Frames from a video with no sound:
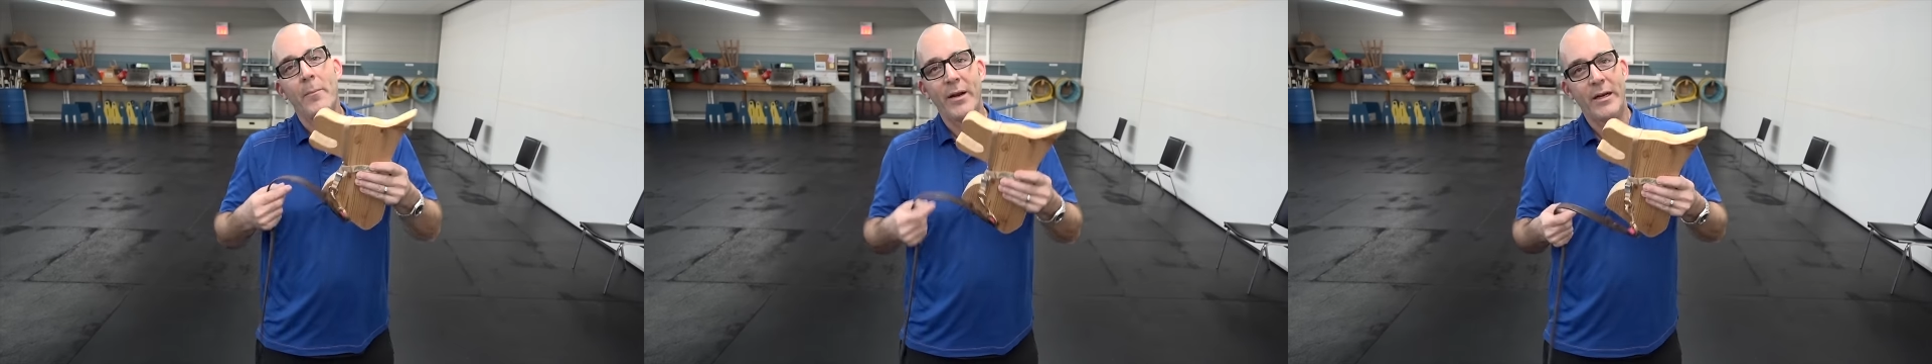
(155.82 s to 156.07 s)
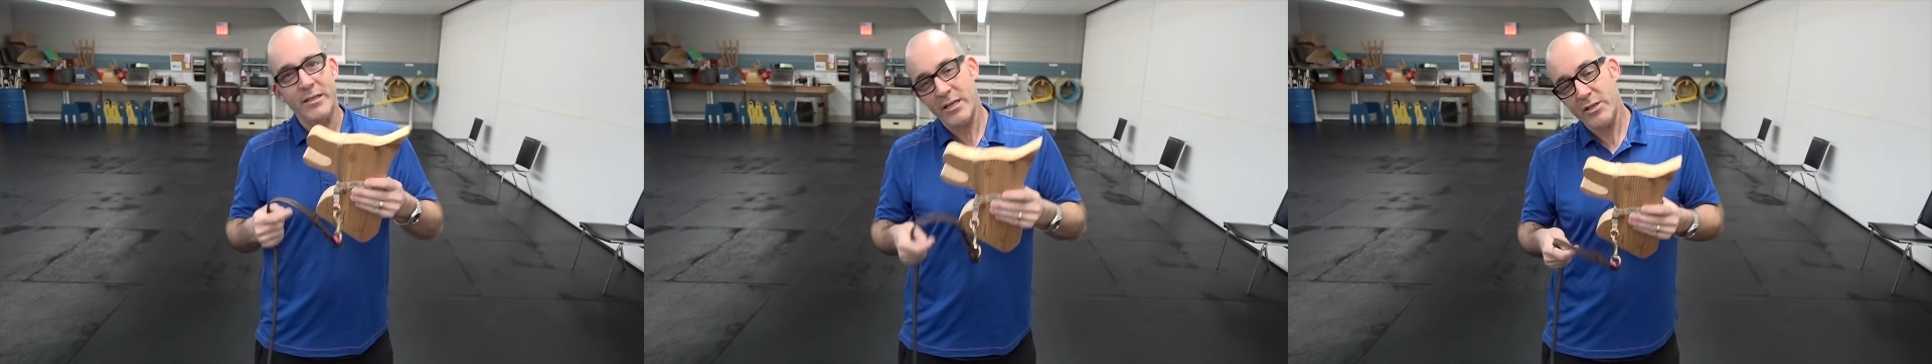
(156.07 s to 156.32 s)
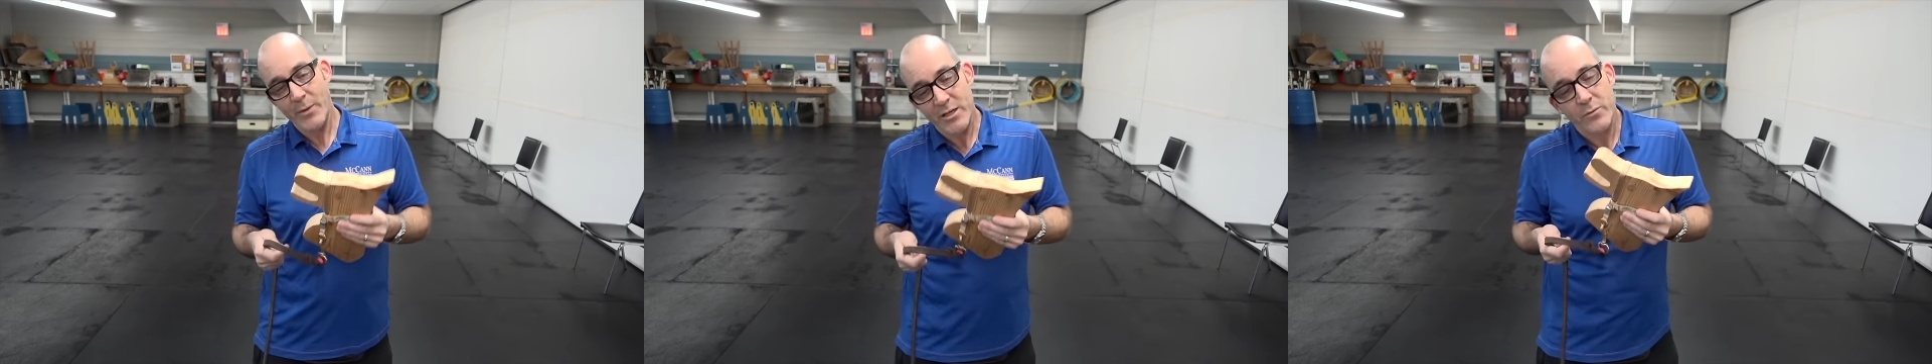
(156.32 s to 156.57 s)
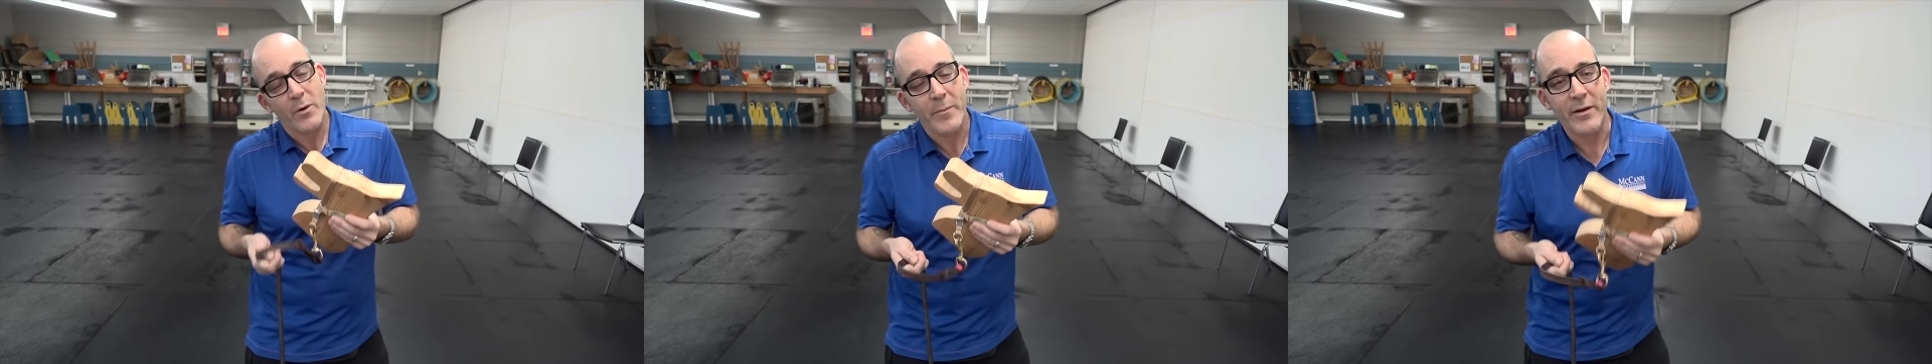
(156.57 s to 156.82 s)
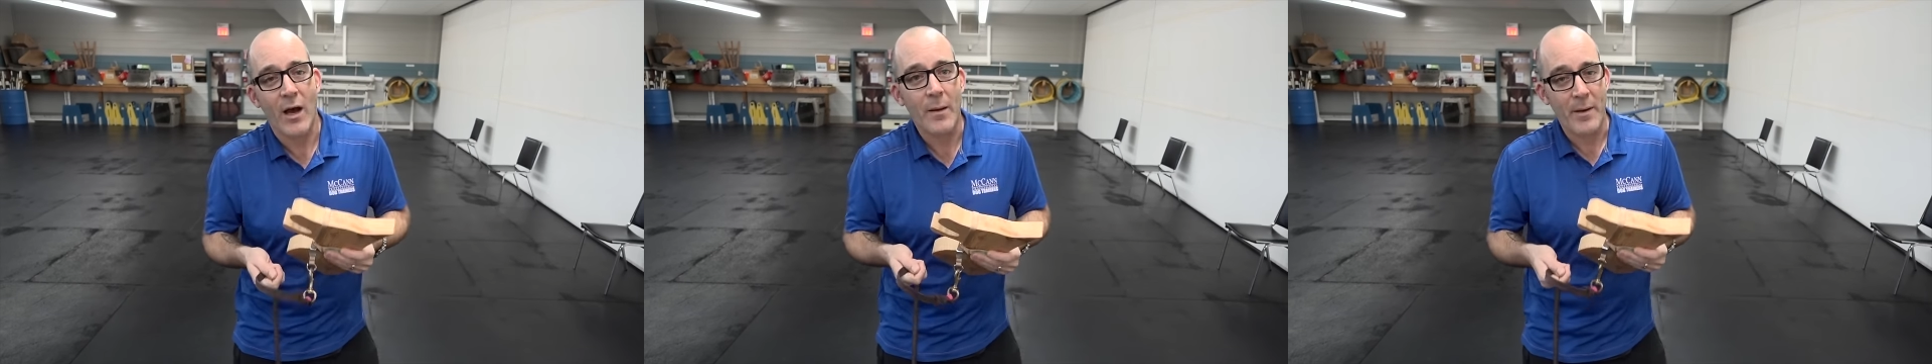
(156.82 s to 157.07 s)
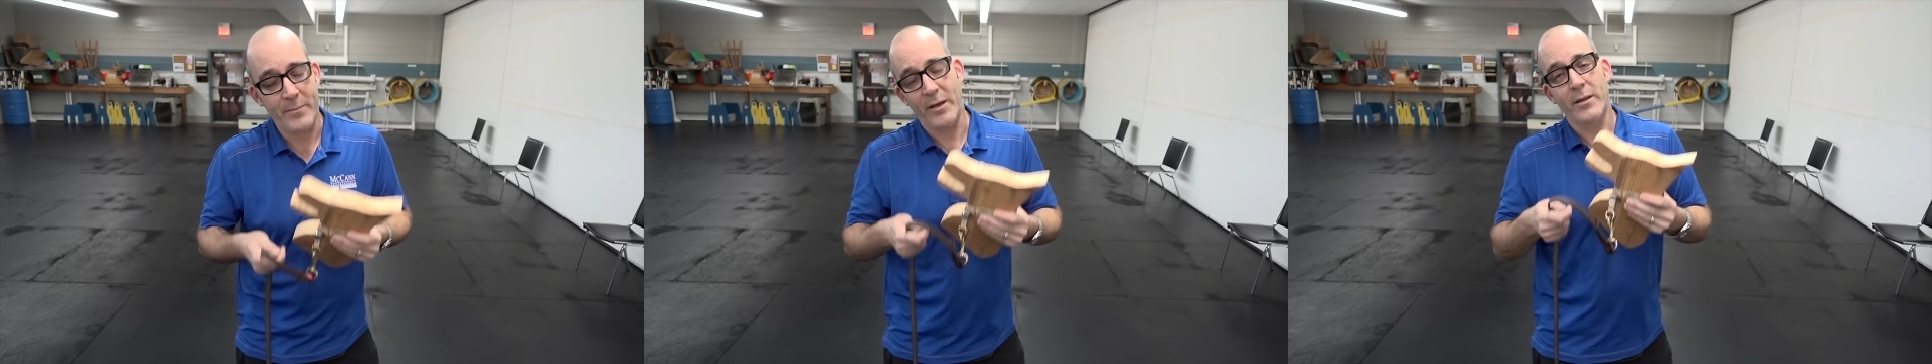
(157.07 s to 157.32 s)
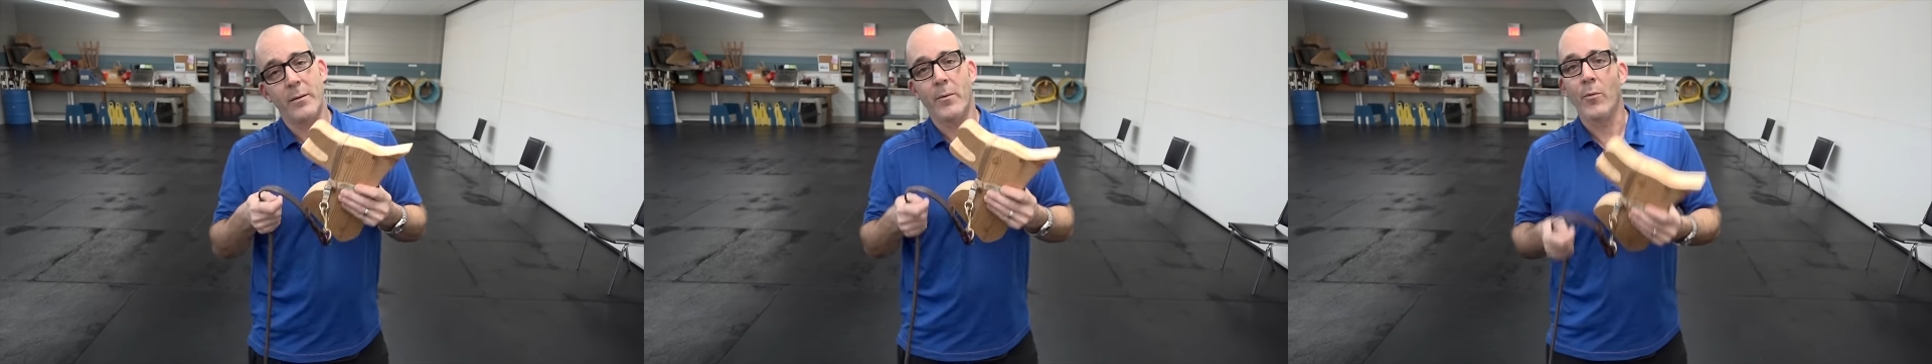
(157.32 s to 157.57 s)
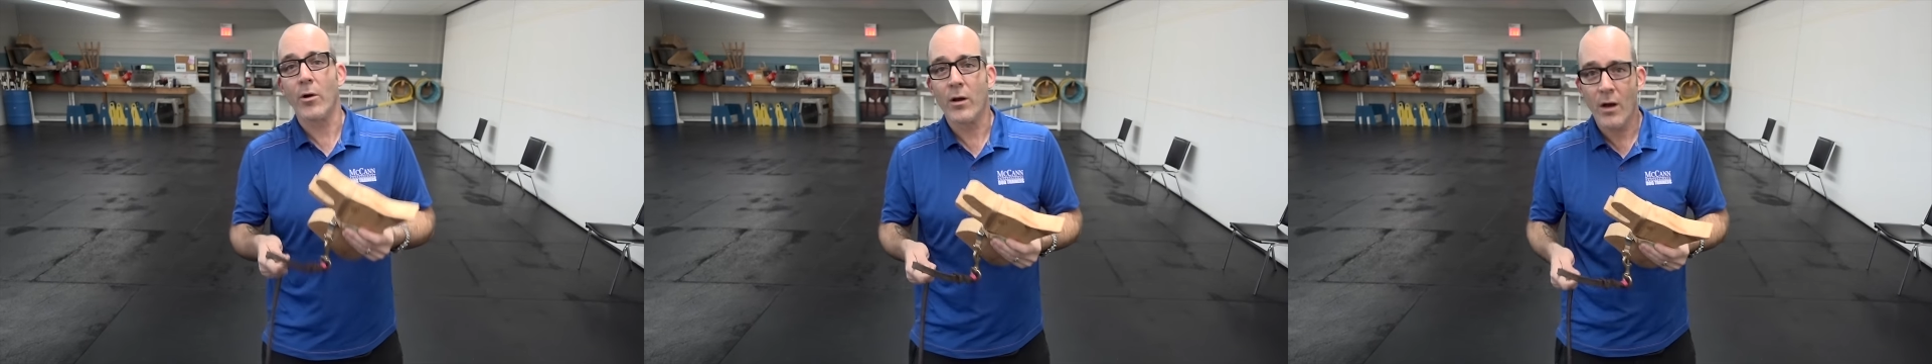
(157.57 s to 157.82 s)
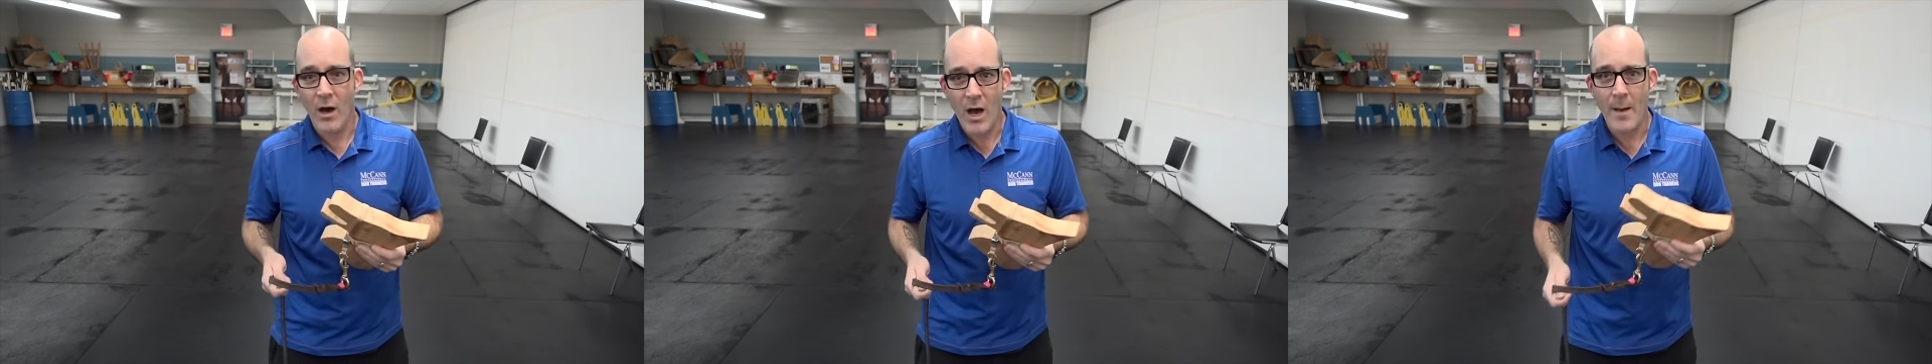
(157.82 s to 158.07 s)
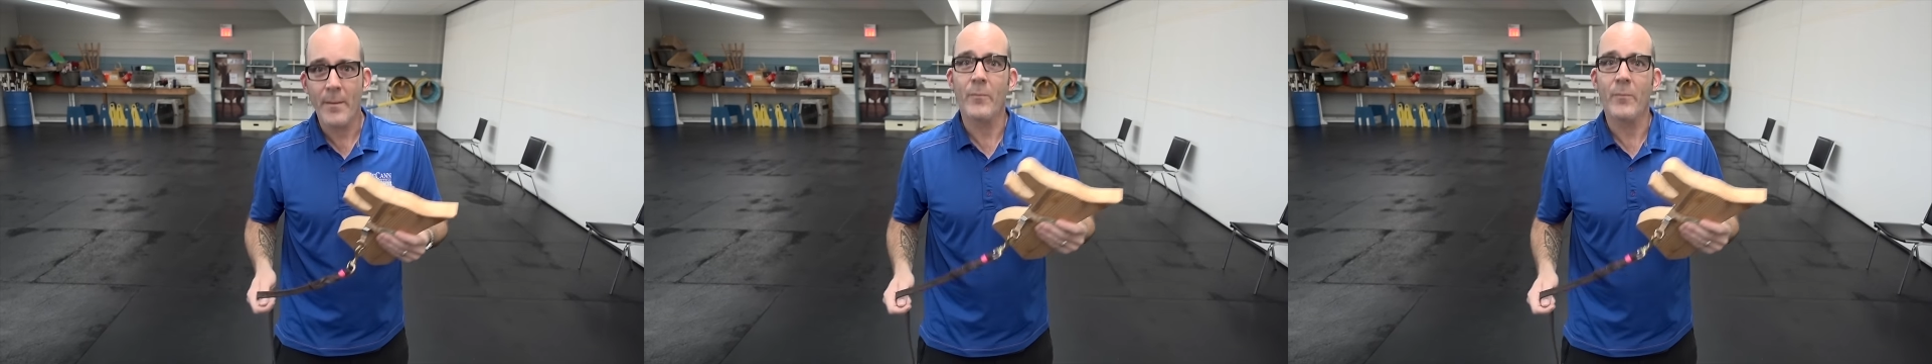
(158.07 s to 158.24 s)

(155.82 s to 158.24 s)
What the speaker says: But in a situation where my dog might be a little bit more calm,